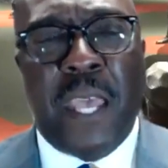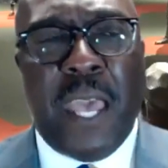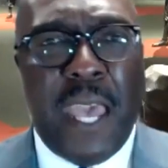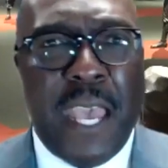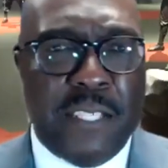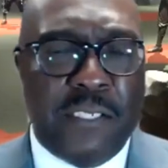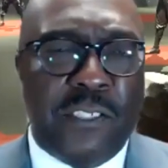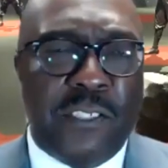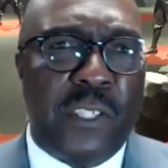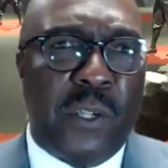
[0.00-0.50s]

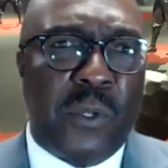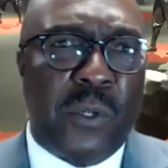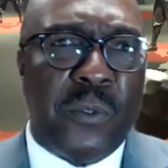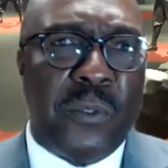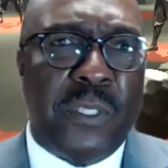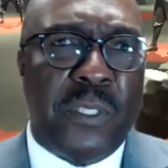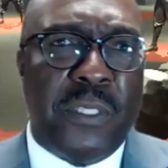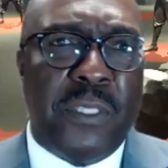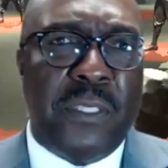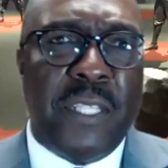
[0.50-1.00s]
And
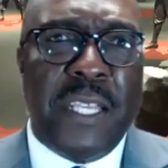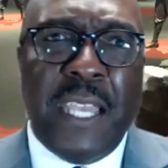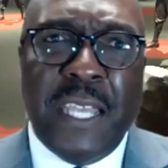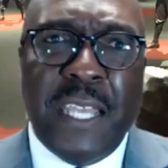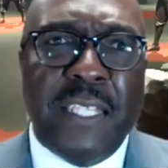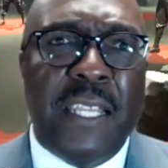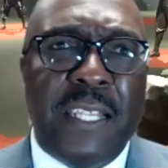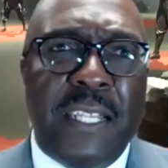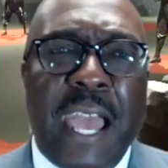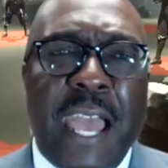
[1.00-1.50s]
so the
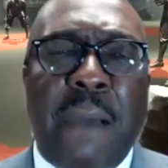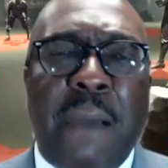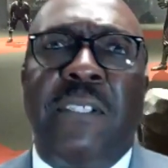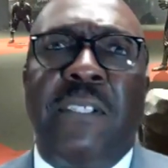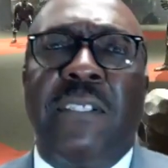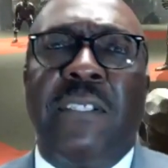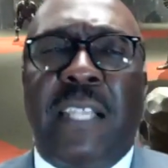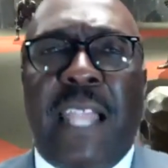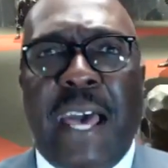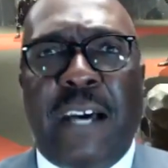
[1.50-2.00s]

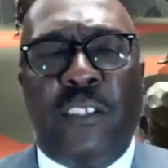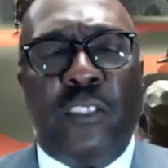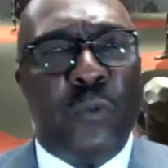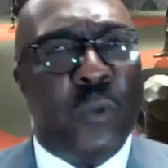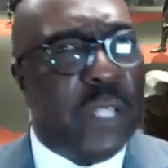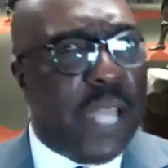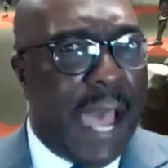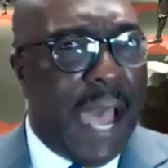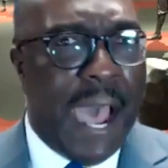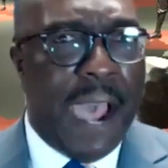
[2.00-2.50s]
Indianapolis Clowns
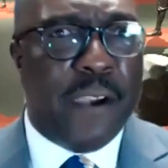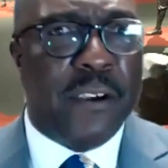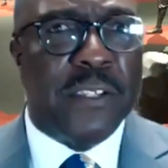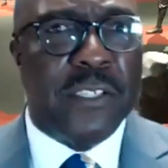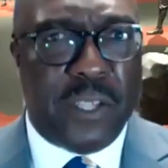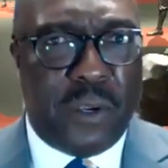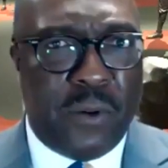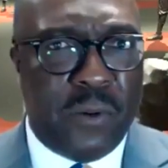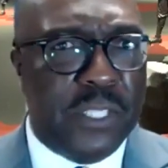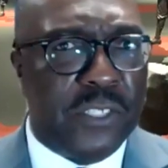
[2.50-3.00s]
would hire
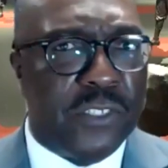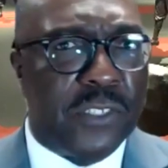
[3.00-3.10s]
Toni